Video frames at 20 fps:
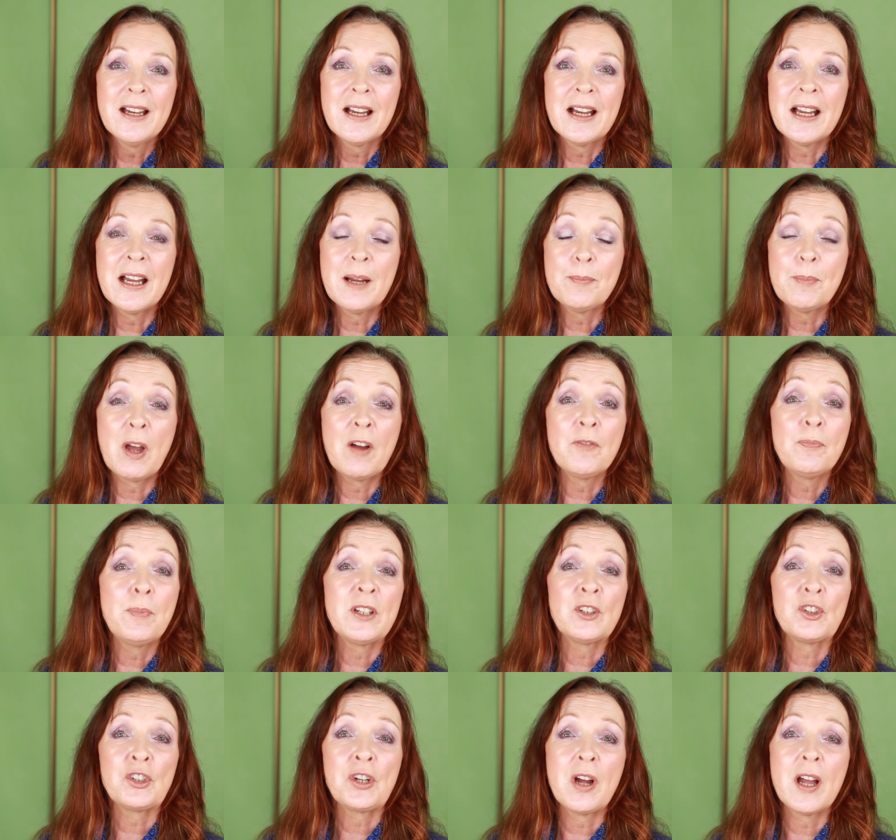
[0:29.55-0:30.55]
um, I've
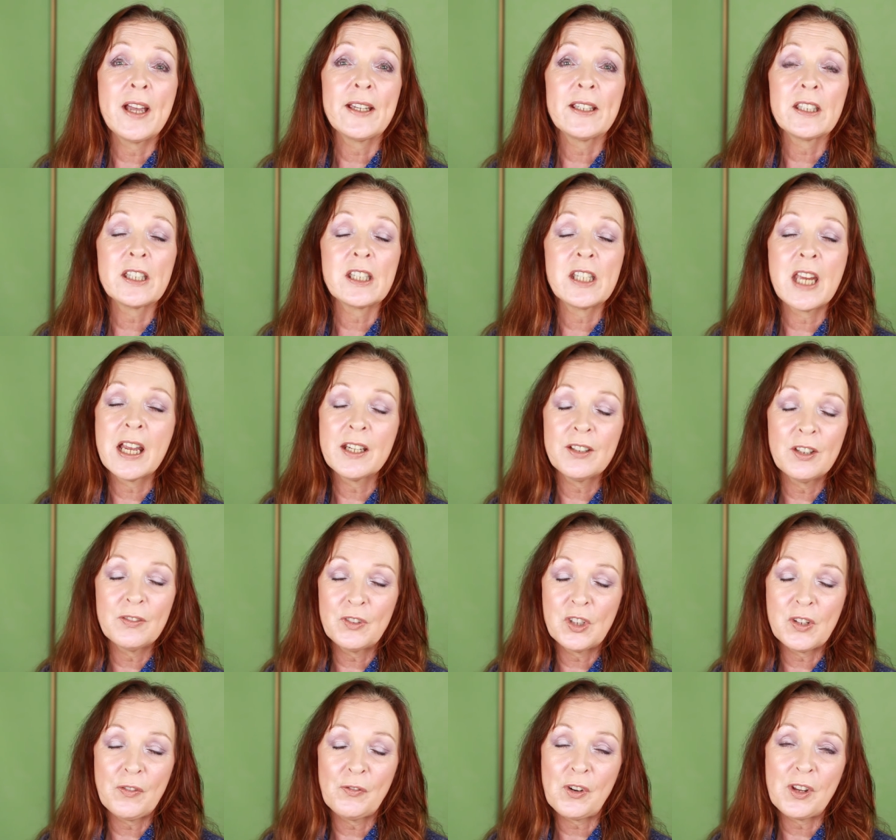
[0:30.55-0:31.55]
been trying a ton
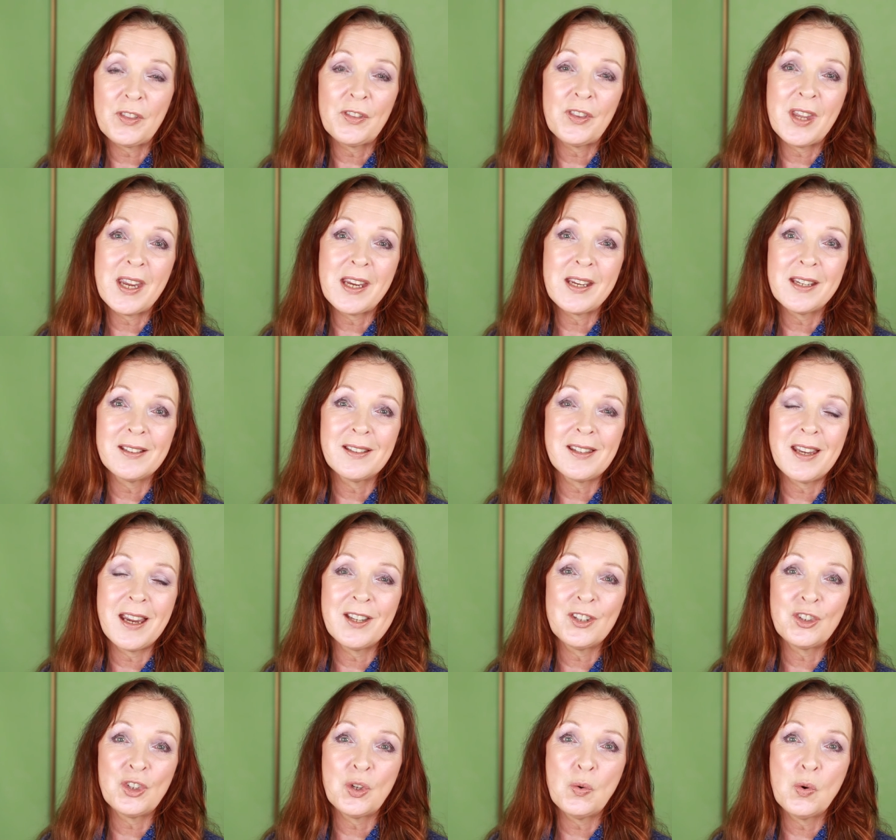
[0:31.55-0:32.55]
of different things,
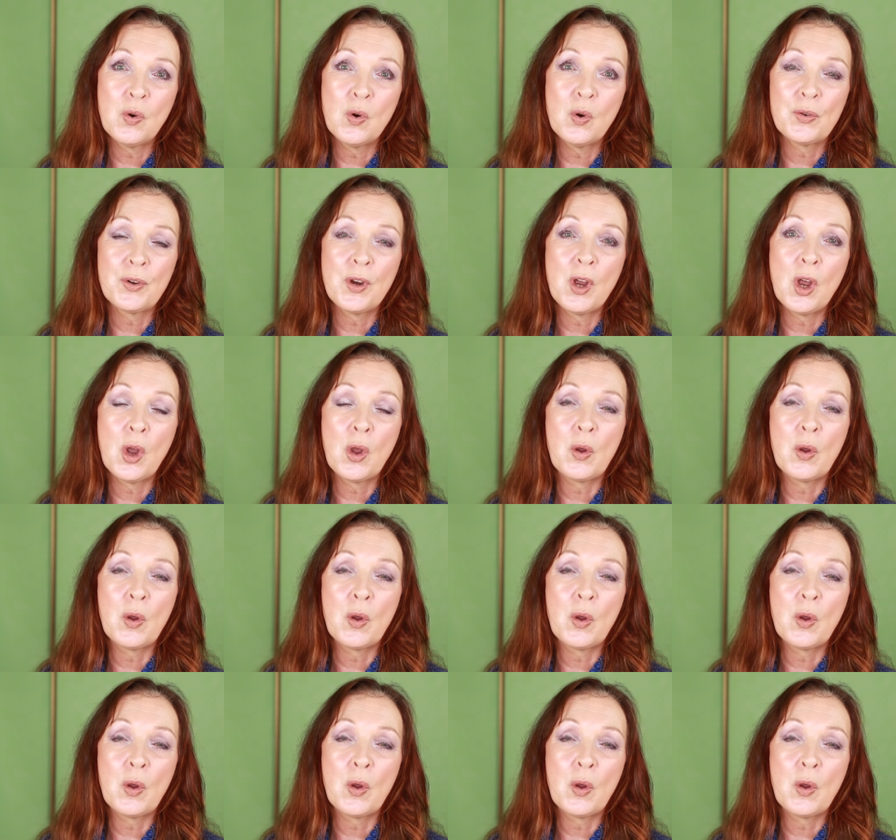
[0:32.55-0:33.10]
as you all know,